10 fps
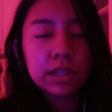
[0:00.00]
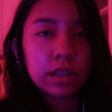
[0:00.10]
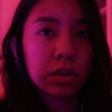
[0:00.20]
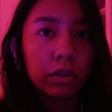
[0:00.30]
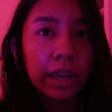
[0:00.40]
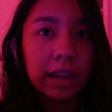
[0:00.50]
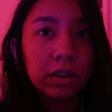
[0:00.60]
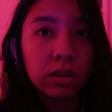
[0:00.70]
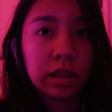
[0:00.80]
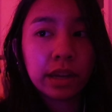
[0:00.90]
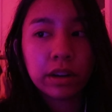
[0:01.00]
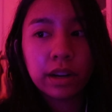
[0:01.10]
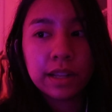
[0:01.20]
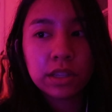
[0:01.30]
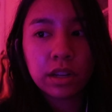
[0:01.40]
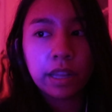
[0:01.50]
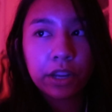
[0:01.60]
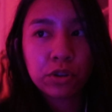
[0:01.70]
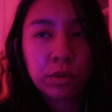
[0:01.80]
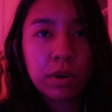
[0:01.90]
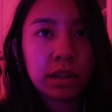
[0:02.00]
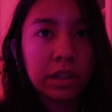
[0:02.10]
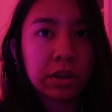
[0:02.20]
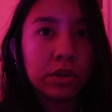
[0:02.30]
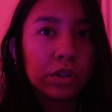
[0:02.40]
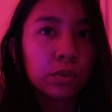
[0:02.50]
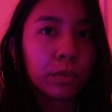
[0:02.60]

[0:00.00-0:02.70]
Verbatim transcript: this little candle lighter. It's an electric one. You could just